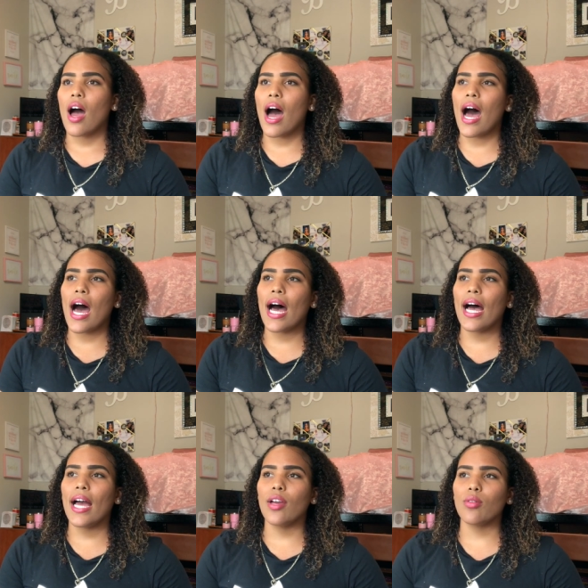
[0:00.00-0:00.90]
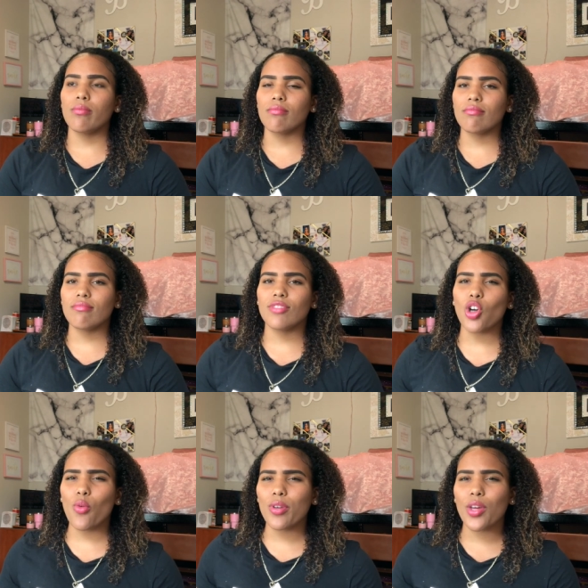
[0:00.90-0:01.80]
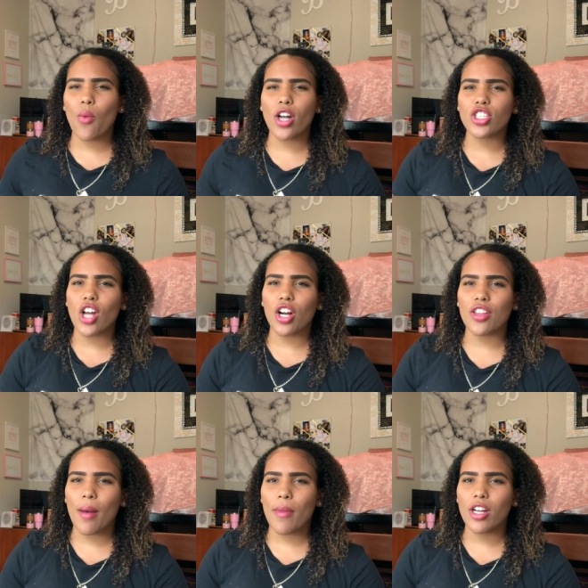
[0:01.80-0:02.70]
I don't really watch soccer that